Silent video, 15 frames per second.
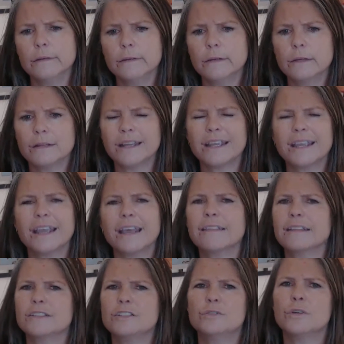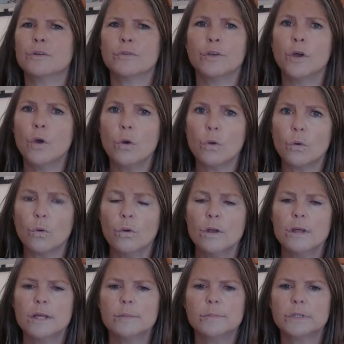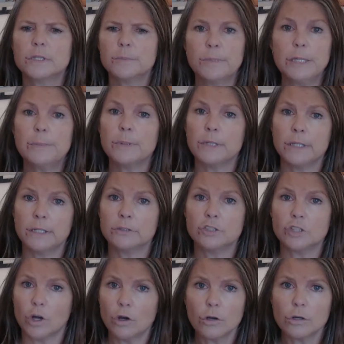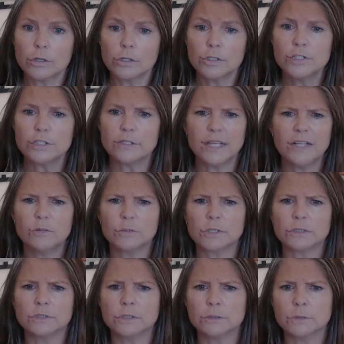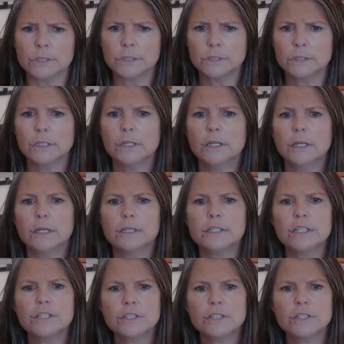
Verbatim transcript: Tischendorf, Origen, Constantine, um, all of it.